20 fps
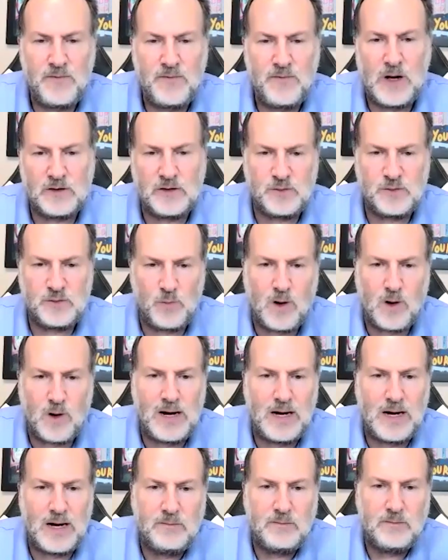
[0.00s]
falls
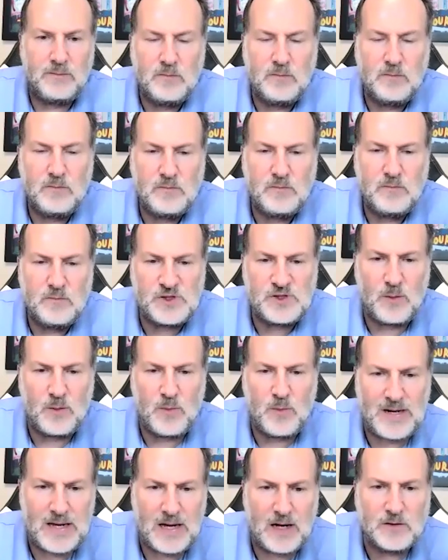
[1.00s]
more on
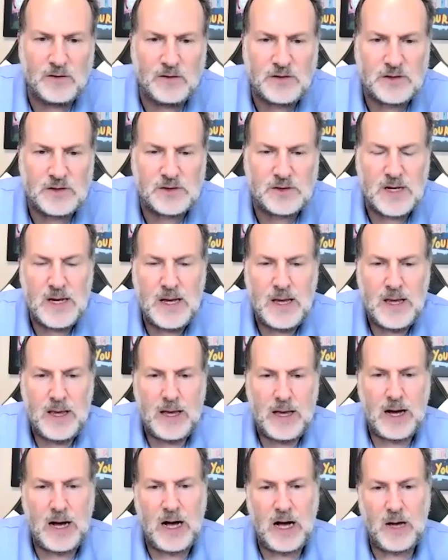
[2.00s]
somebody else's.
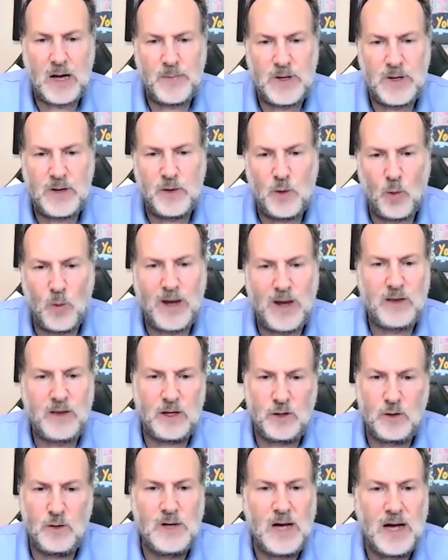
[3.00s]
Uh, in the way
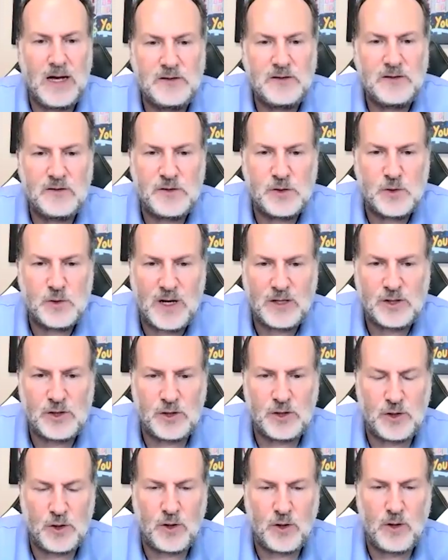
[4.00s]
that you guys have
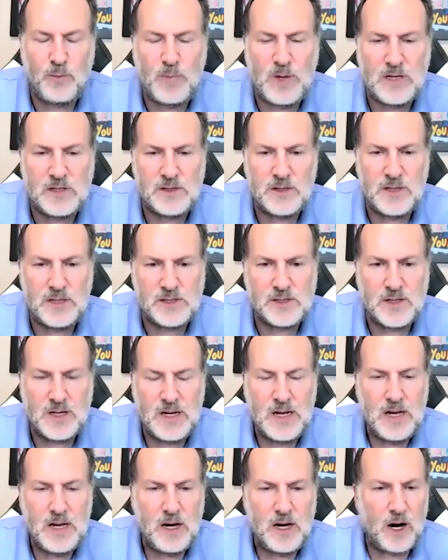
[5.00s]
structured your business,
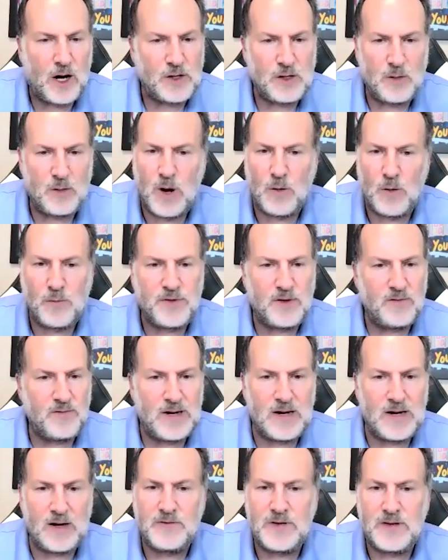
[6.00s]
are you both
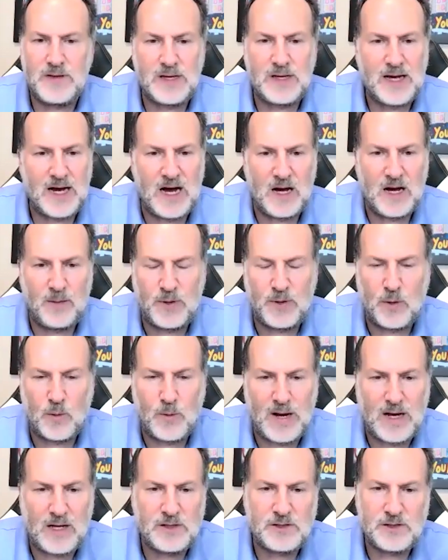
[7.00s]
involved in the capital
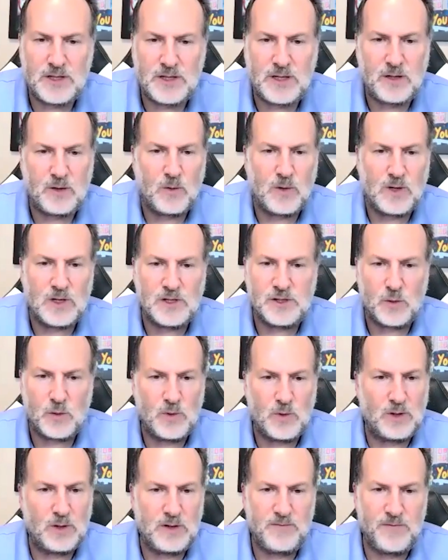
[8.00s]
raising, or does it
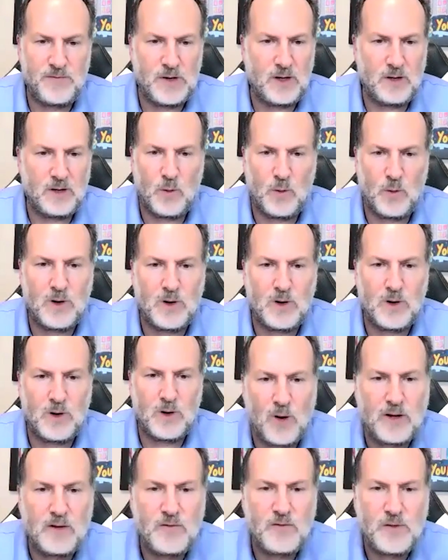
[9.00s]
really fall more on
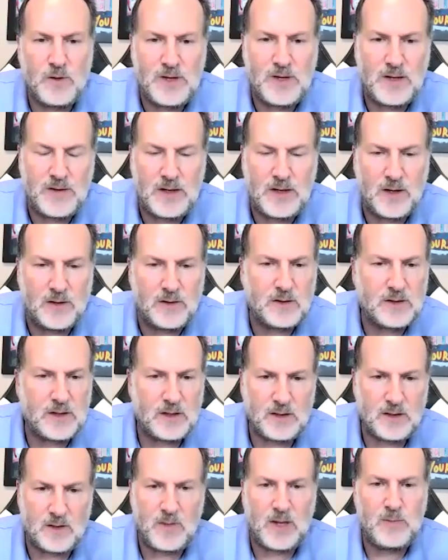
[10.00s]
one of you than the other?
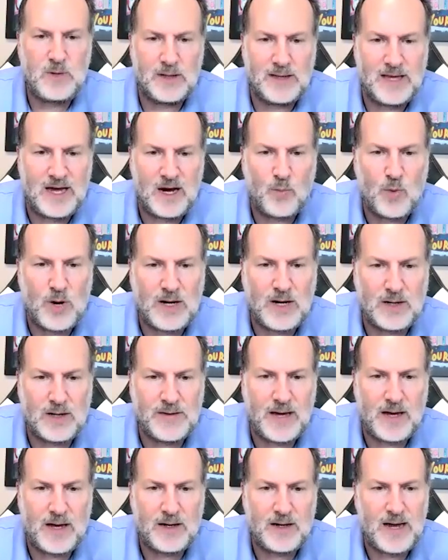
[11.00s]
Can you maybe elaborate on
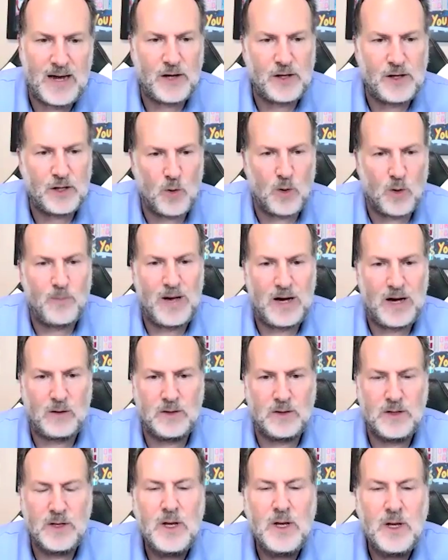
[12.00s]
that and how you go
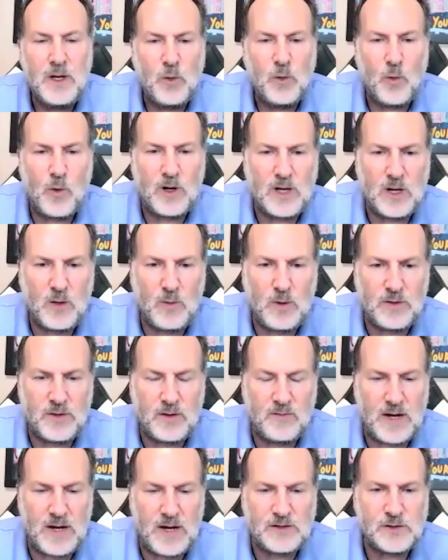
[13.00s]
about working with
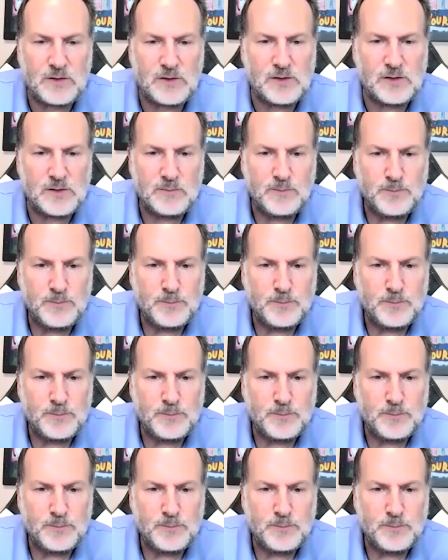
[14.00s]
investors?